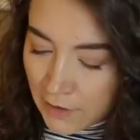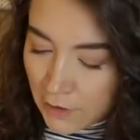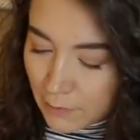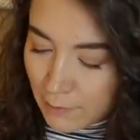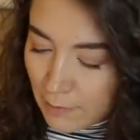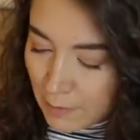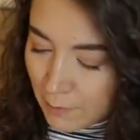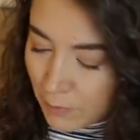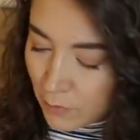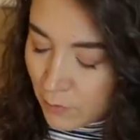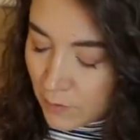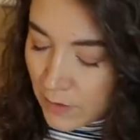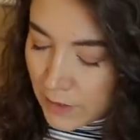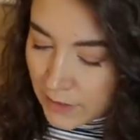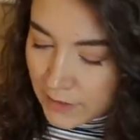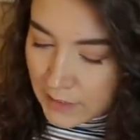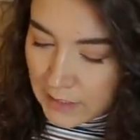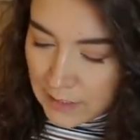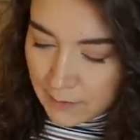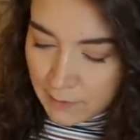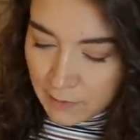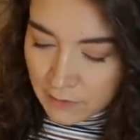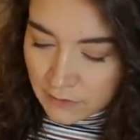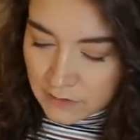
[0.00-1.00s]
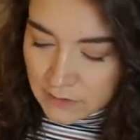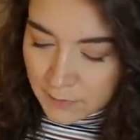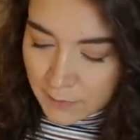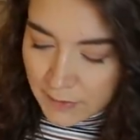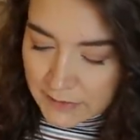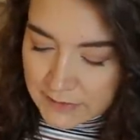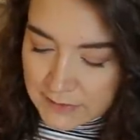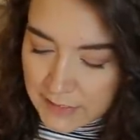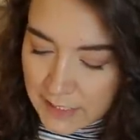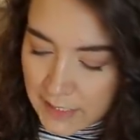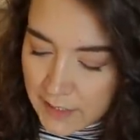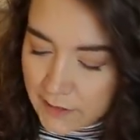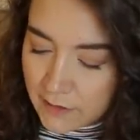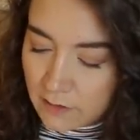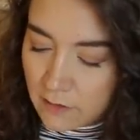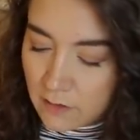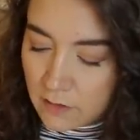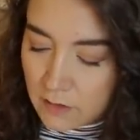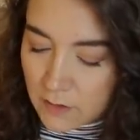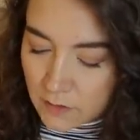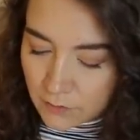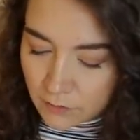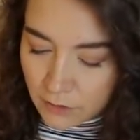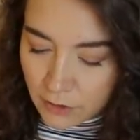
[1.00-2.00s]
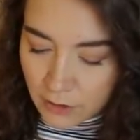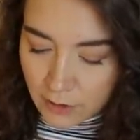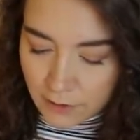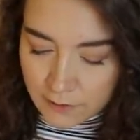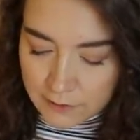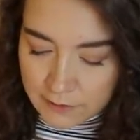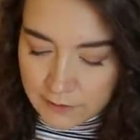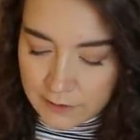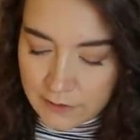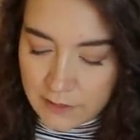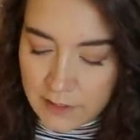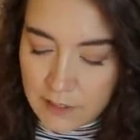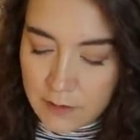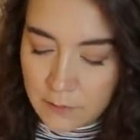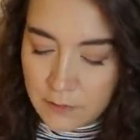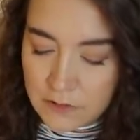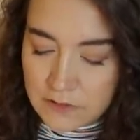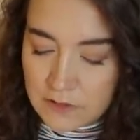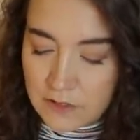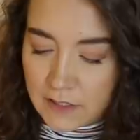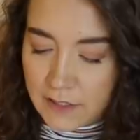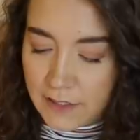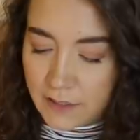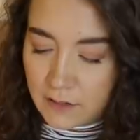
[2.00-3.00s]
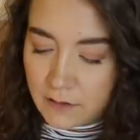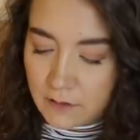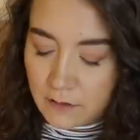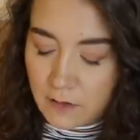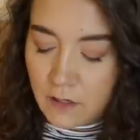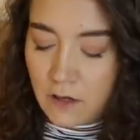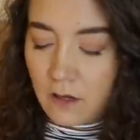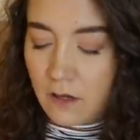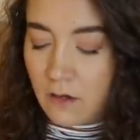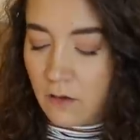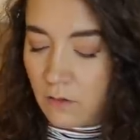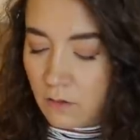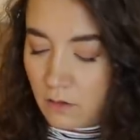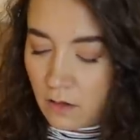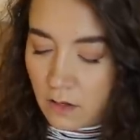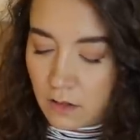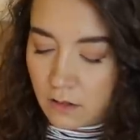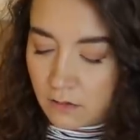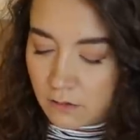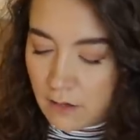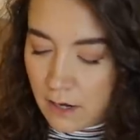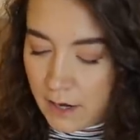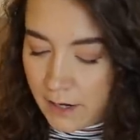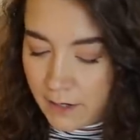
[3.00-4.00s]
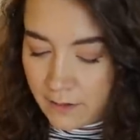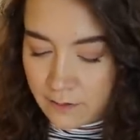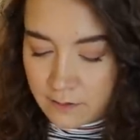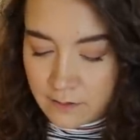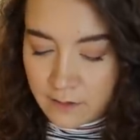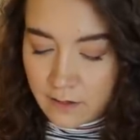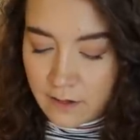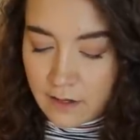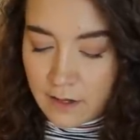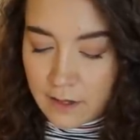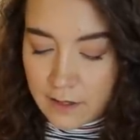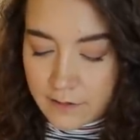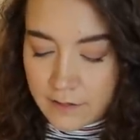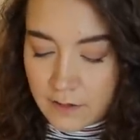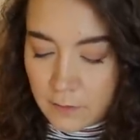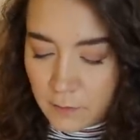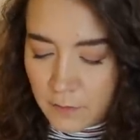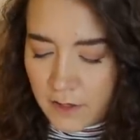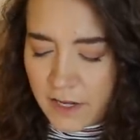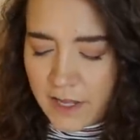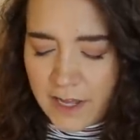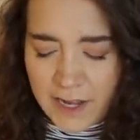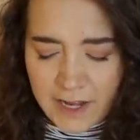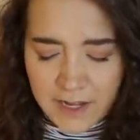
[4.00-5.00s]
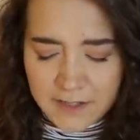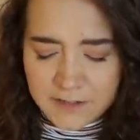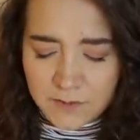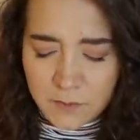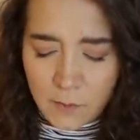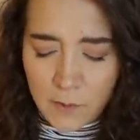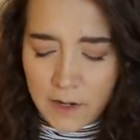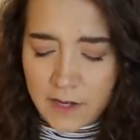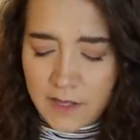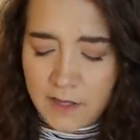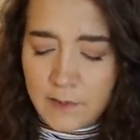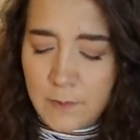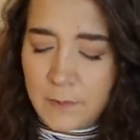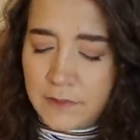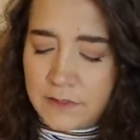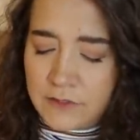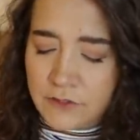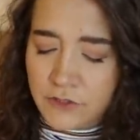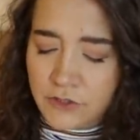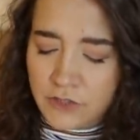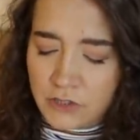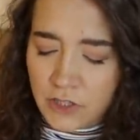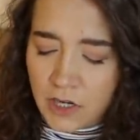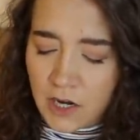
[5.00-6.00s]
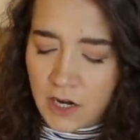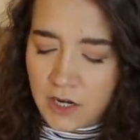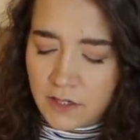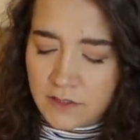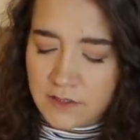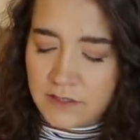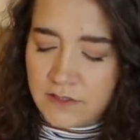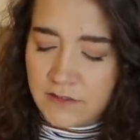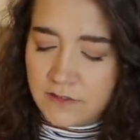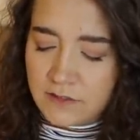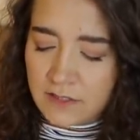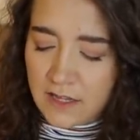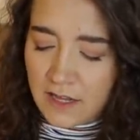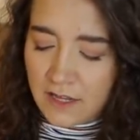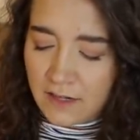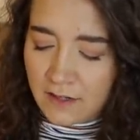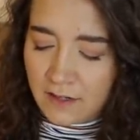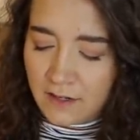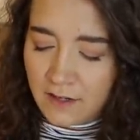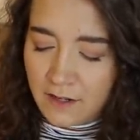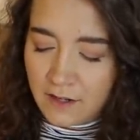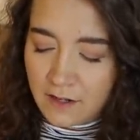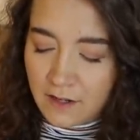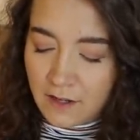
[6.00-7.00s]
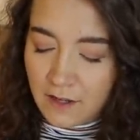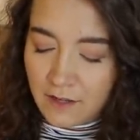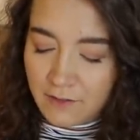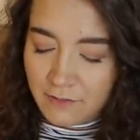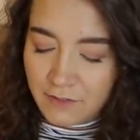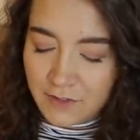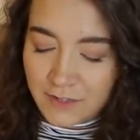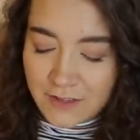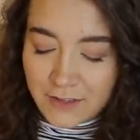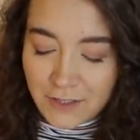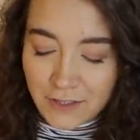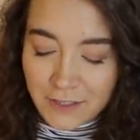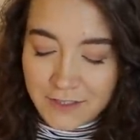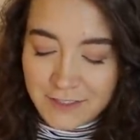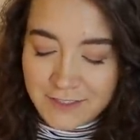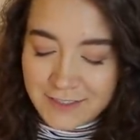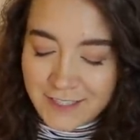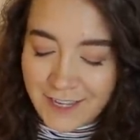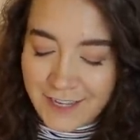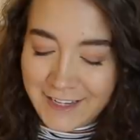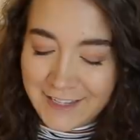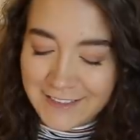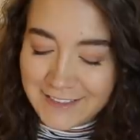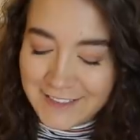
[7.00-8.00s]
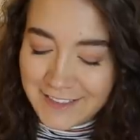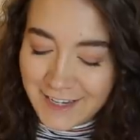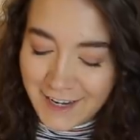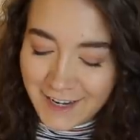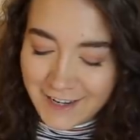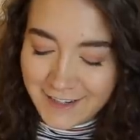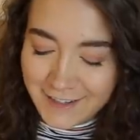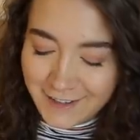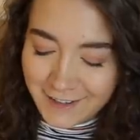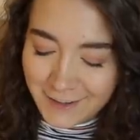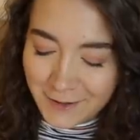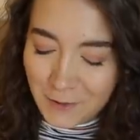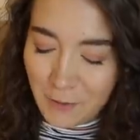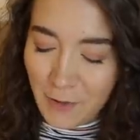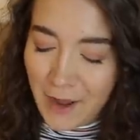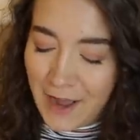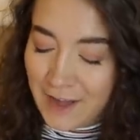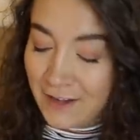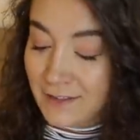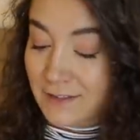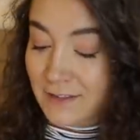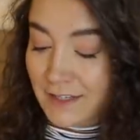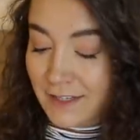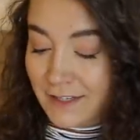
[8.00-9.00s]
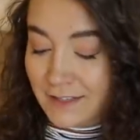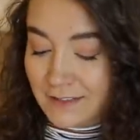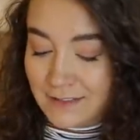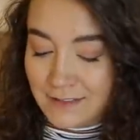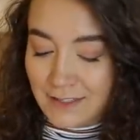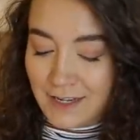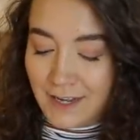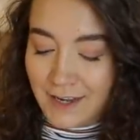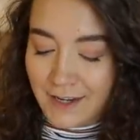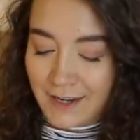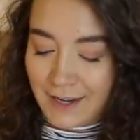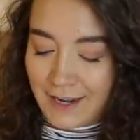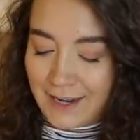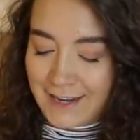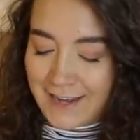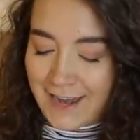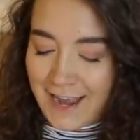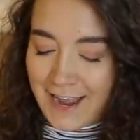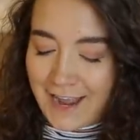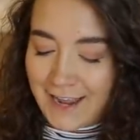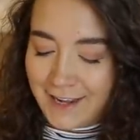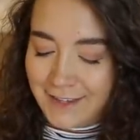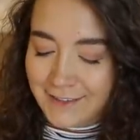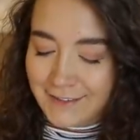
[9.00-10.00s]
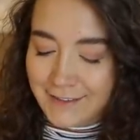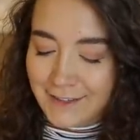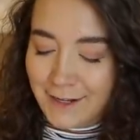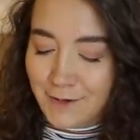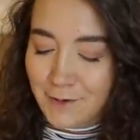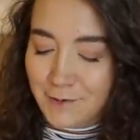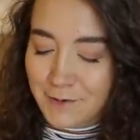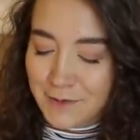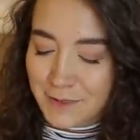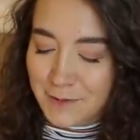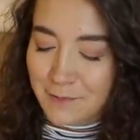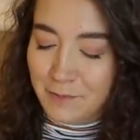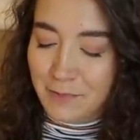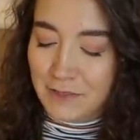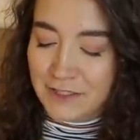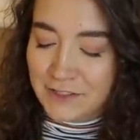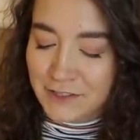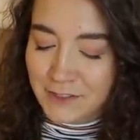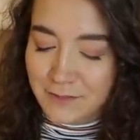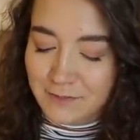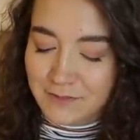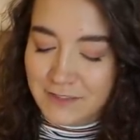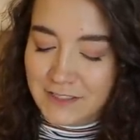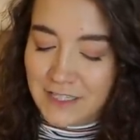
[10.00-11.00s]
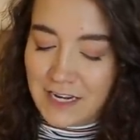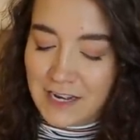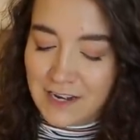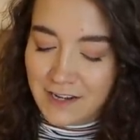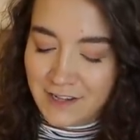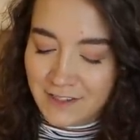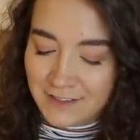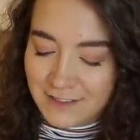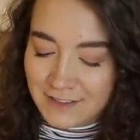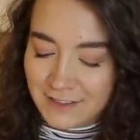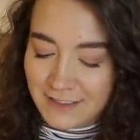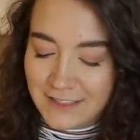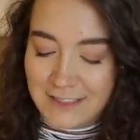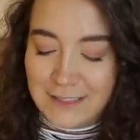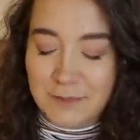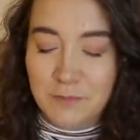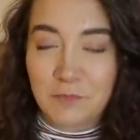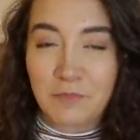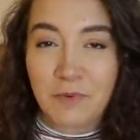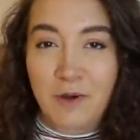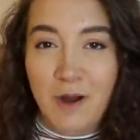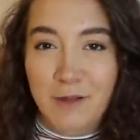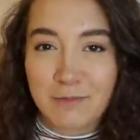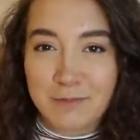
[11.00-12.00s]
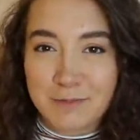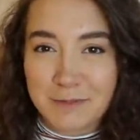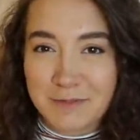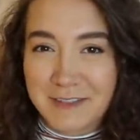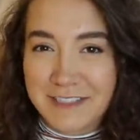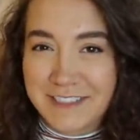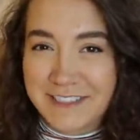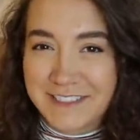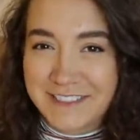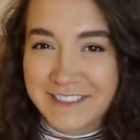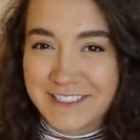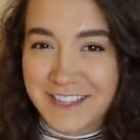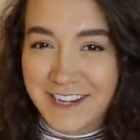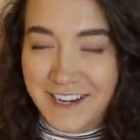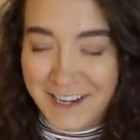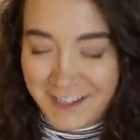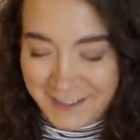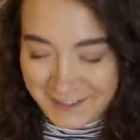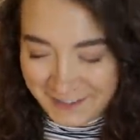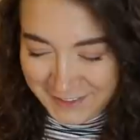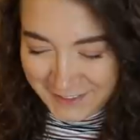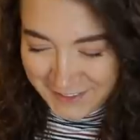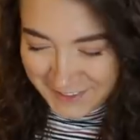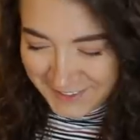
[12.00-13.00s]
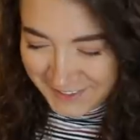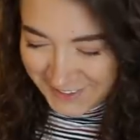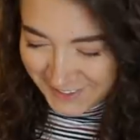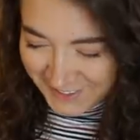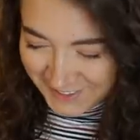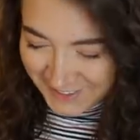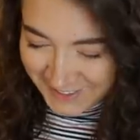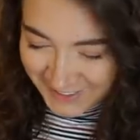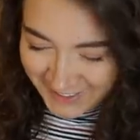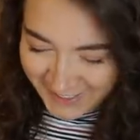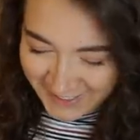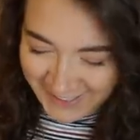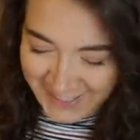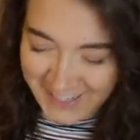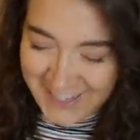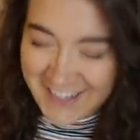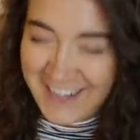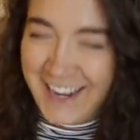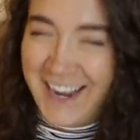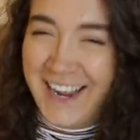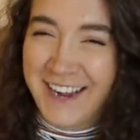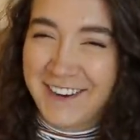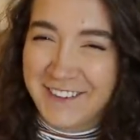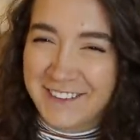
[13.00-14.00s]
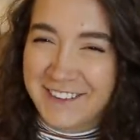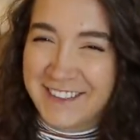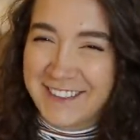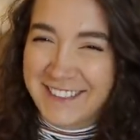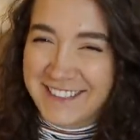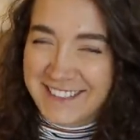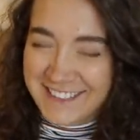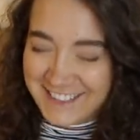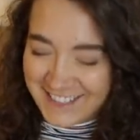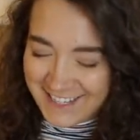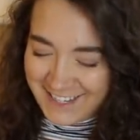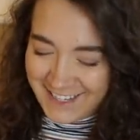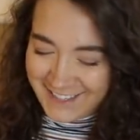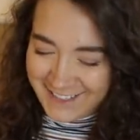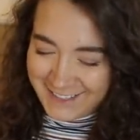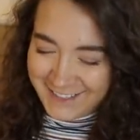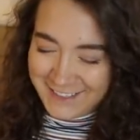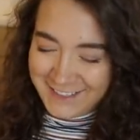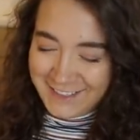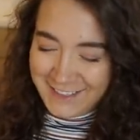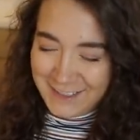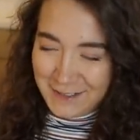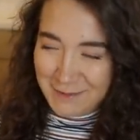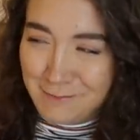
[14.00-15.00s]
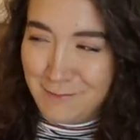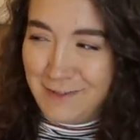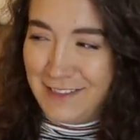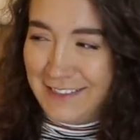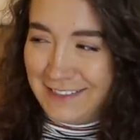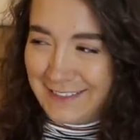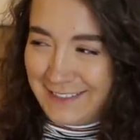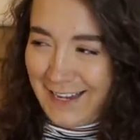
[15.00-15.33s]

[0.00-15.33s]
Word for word: remember when I came out to my dad at Olive Garden, and he was like, oh, all right. And then when I asked why he wasn't shocked, he said, if it looks like a duck, quacks like a duck, and hangs out with a bunch of ducks, it's probably a duck. I was like, well,